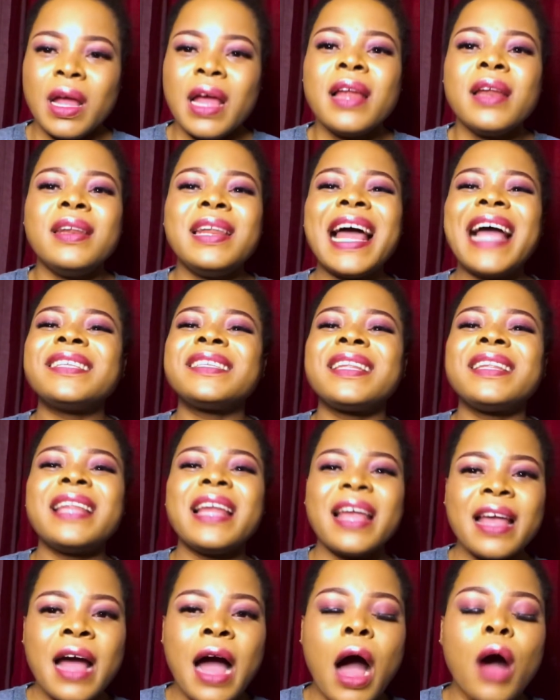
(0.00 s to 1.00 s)
Let's
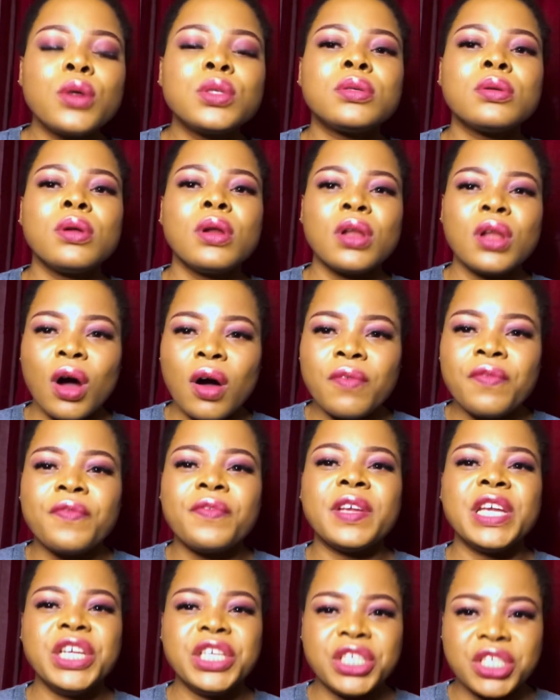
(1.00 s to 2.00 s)
learn how to love
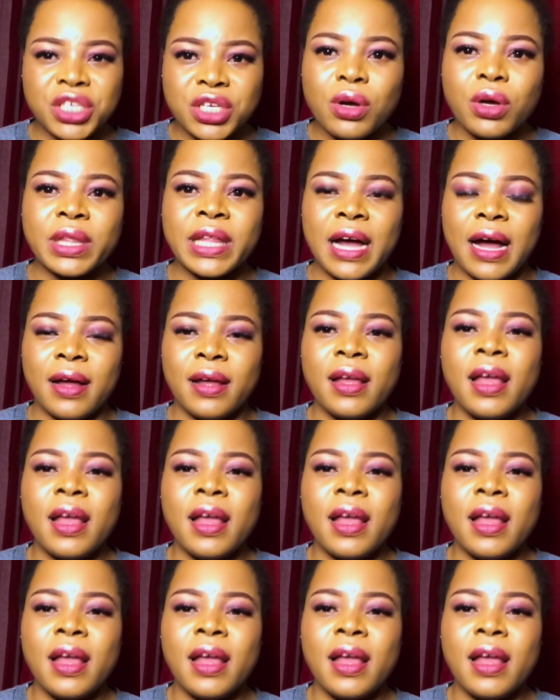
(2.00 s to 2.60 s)
each other.